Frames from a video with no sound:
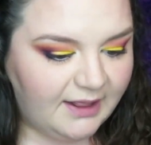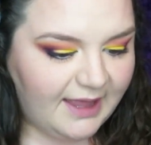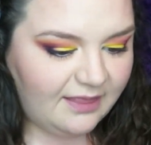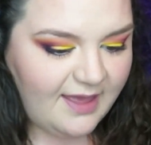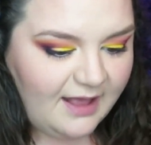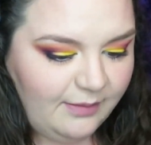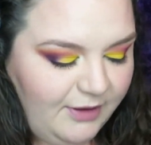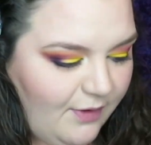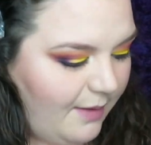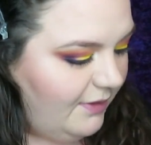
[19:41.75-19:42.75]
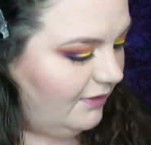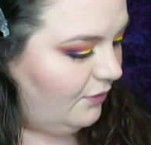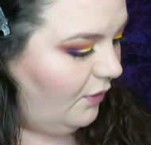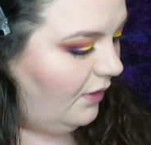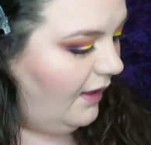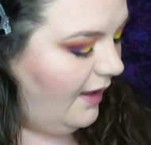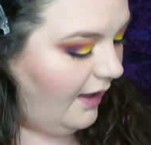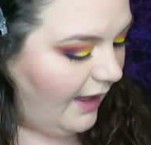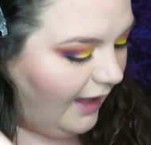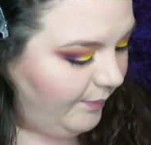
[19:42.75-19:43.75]
I like that. Let me grab a little
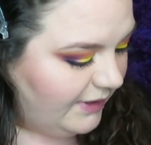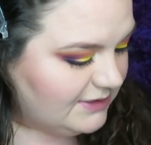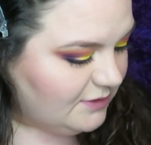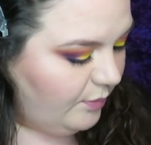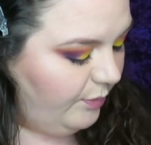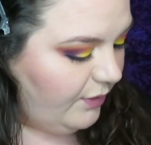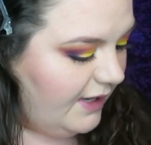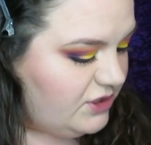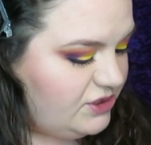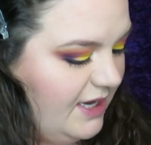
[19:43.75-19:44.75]
pencil brush